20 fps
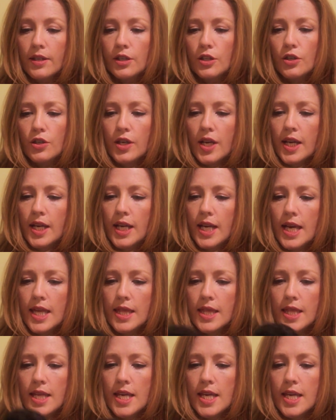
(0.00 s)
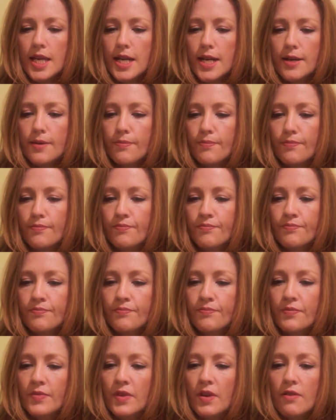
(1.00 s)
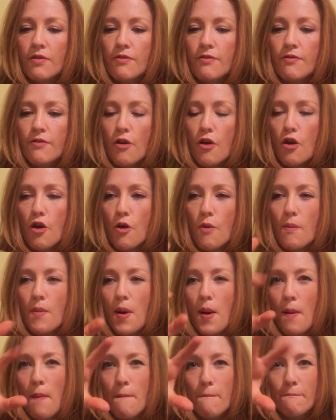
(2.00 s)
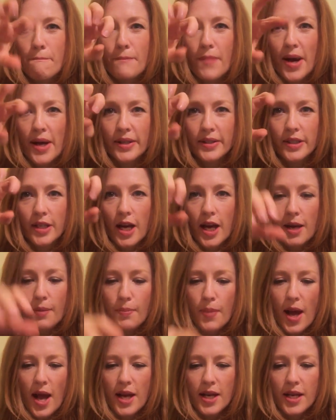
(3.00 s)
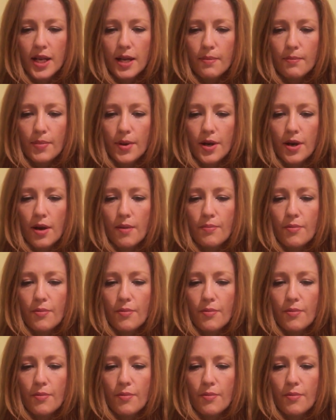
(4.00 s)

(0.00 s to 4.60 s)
You can get the firm bun-like padding, but I